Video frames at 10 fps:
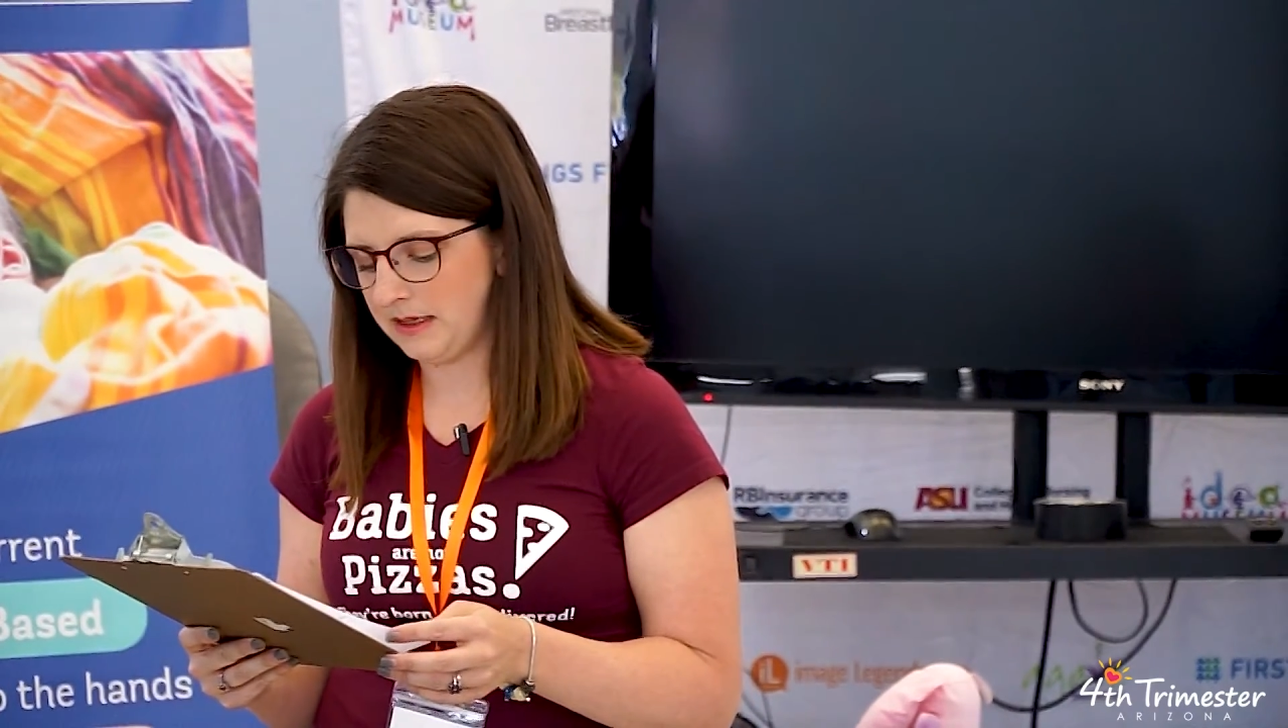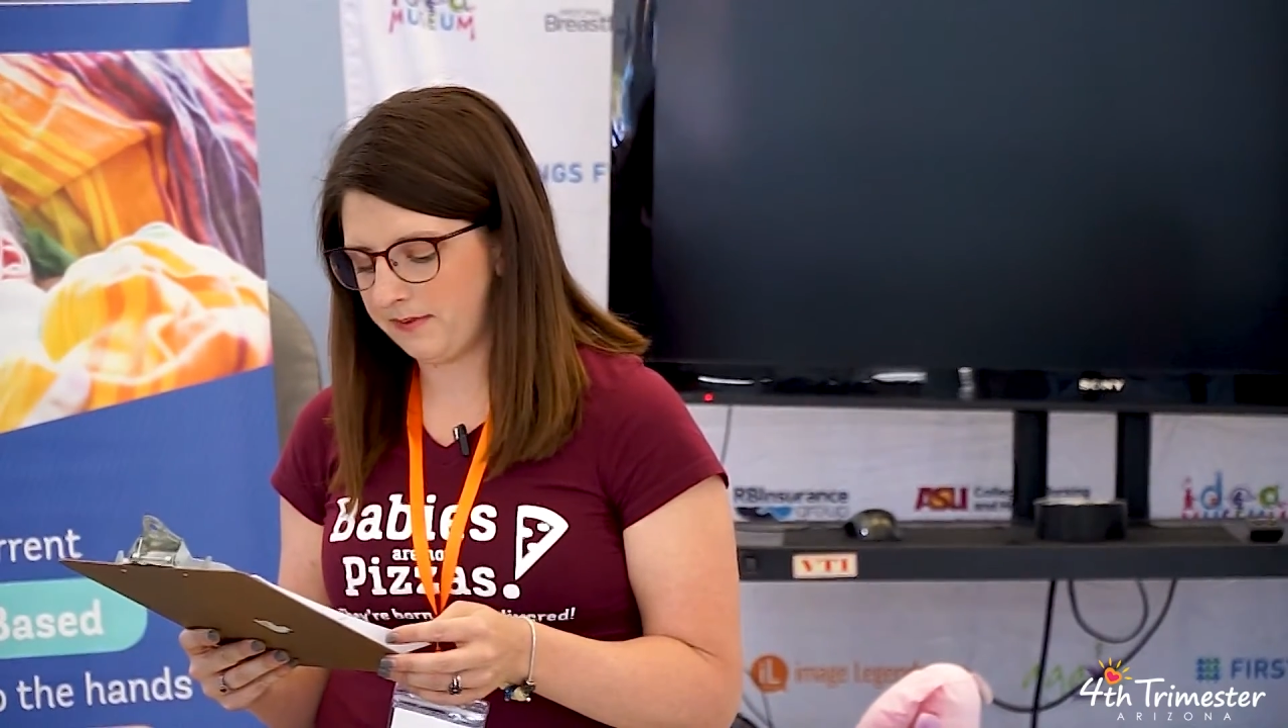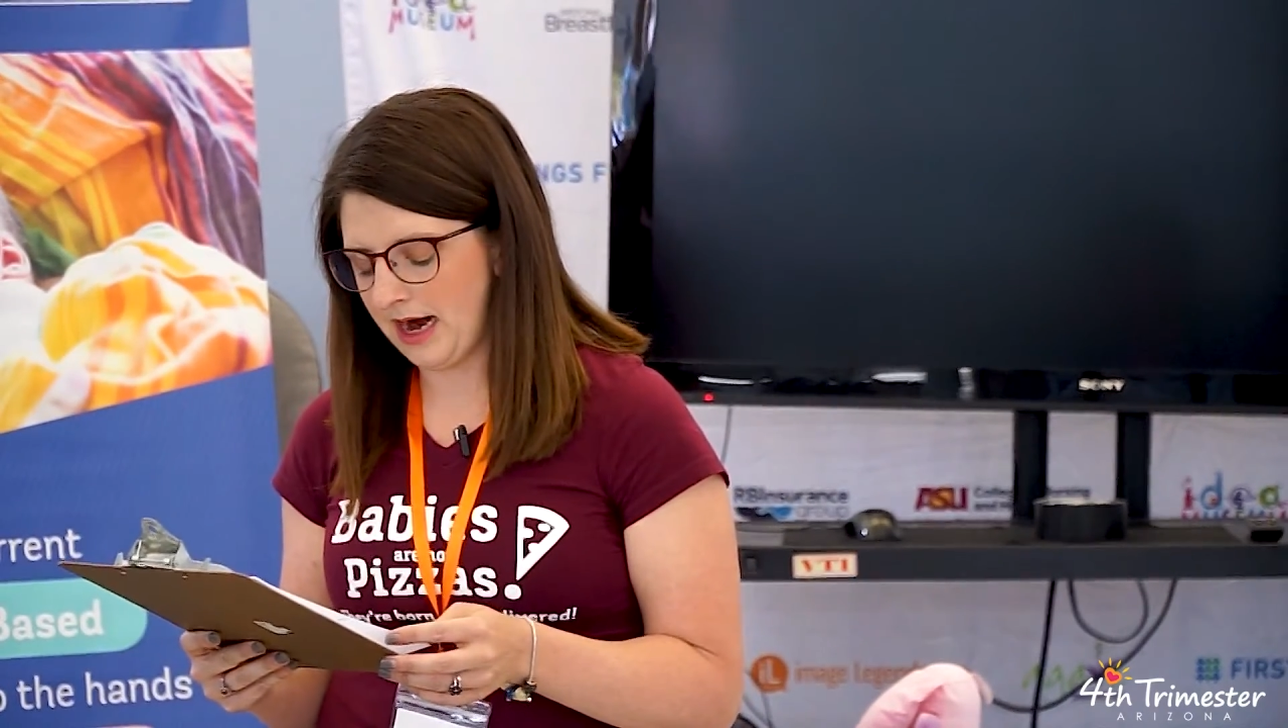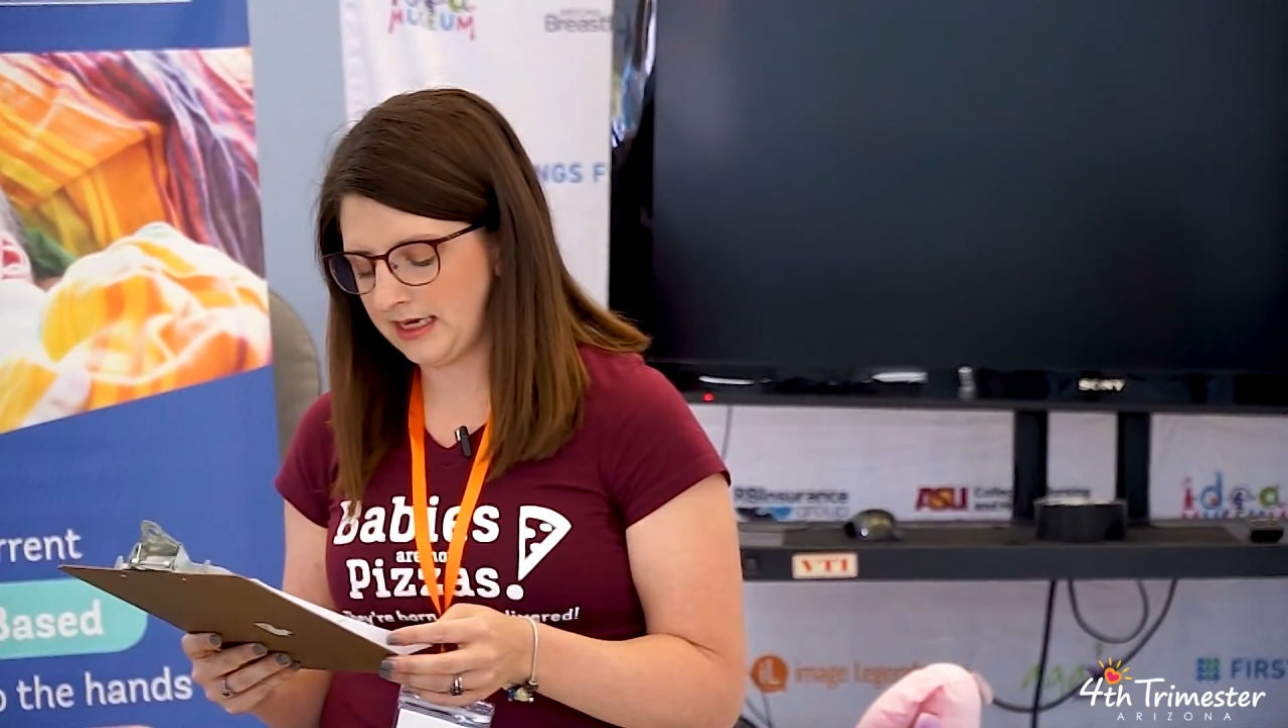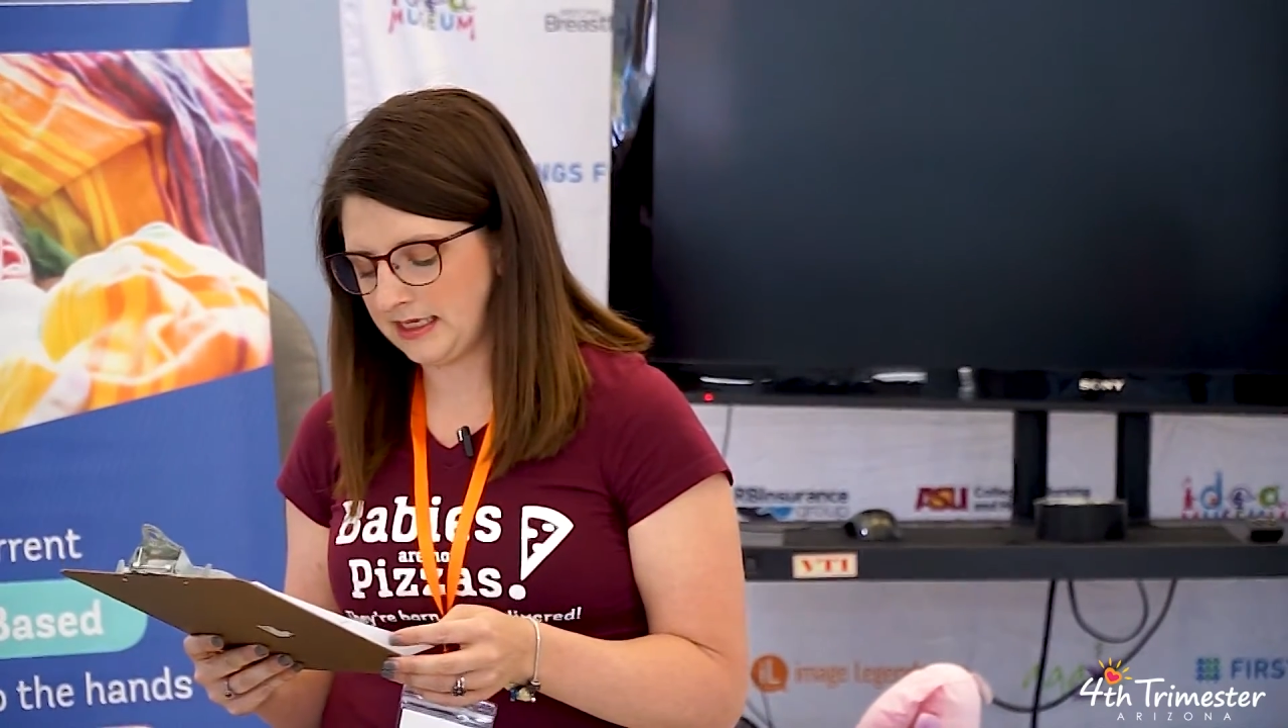the
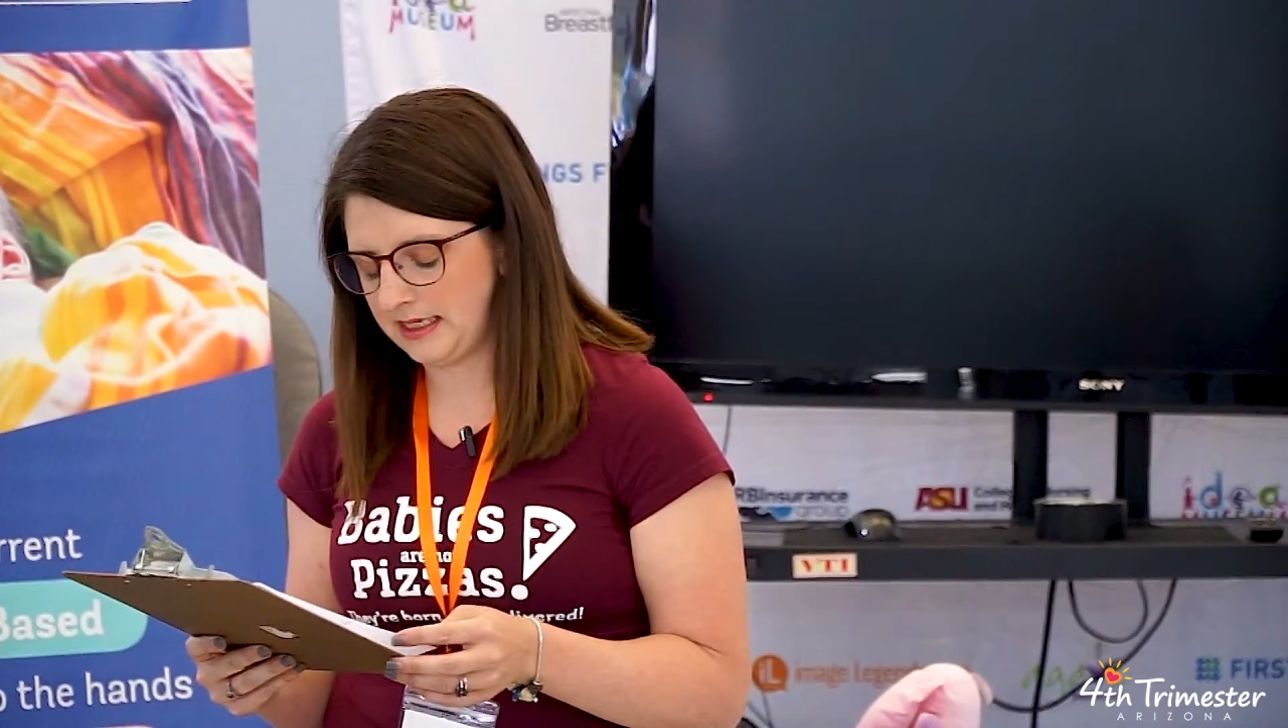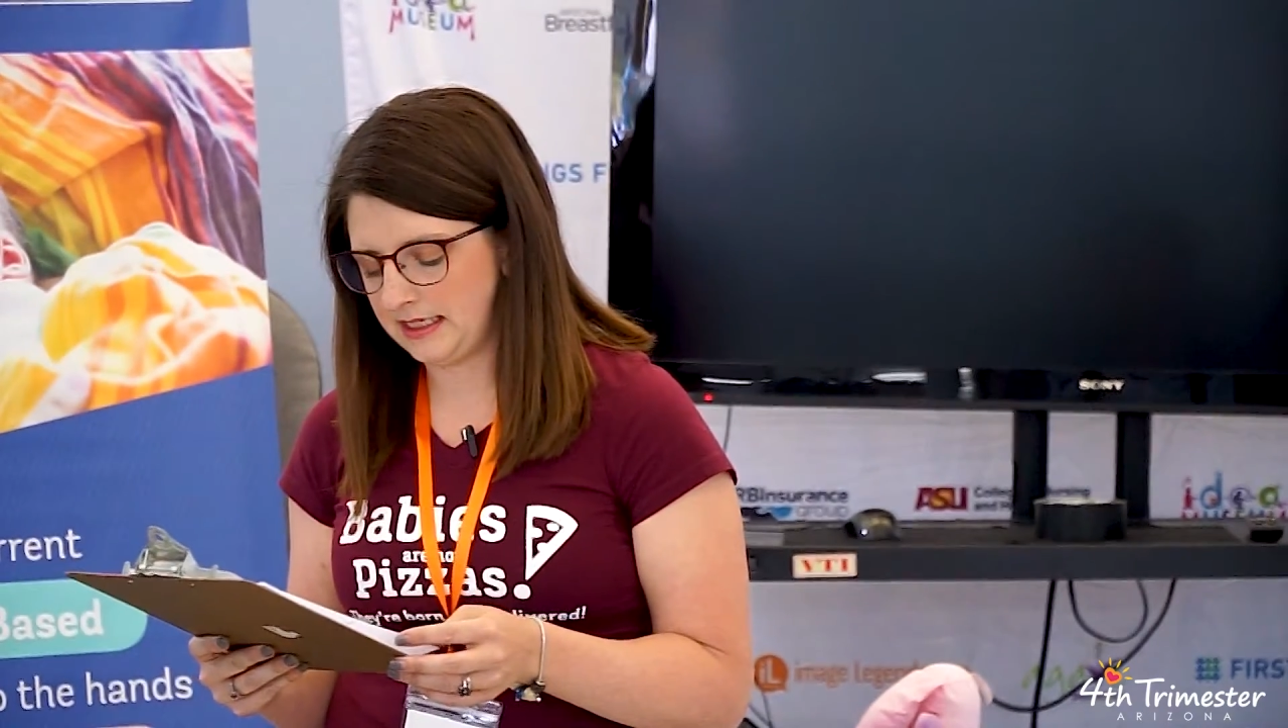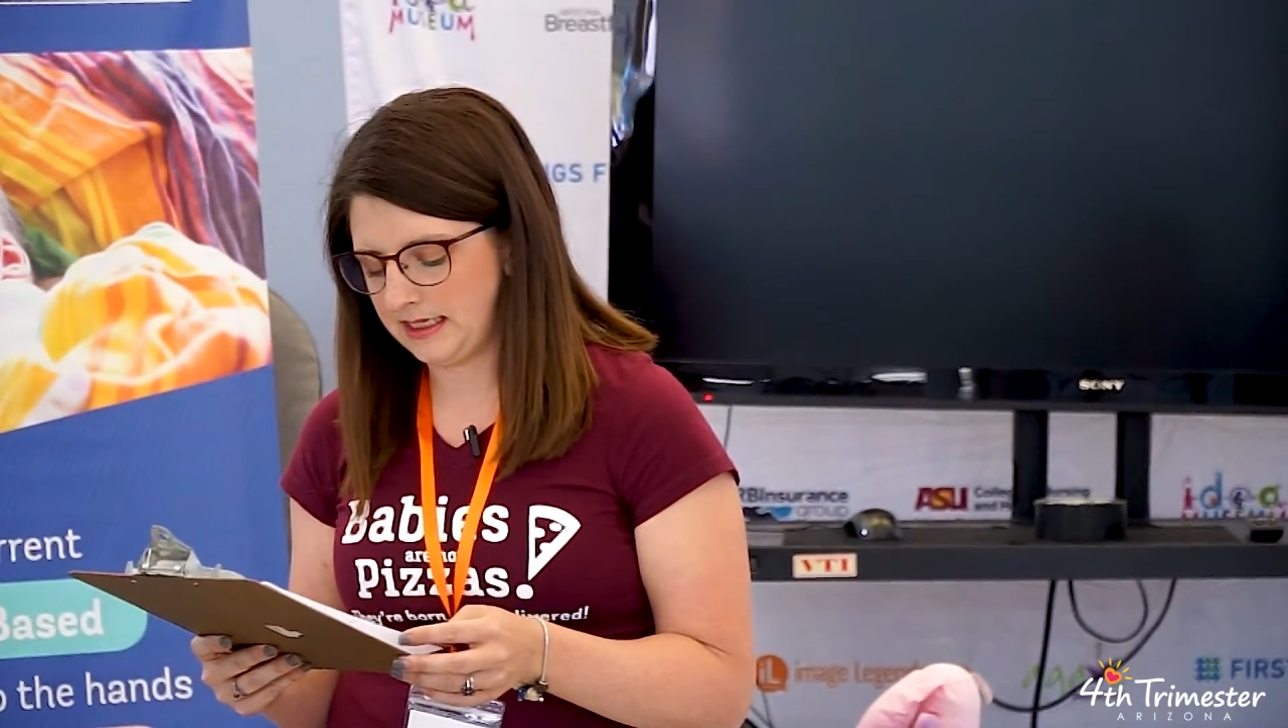practices